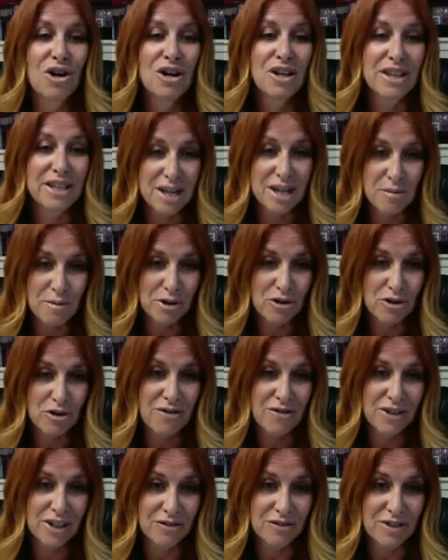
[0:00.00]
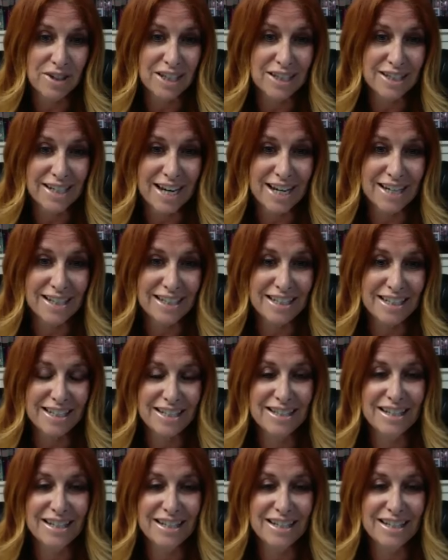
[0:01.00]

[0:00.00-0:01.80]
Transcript: the demographic of the attendees,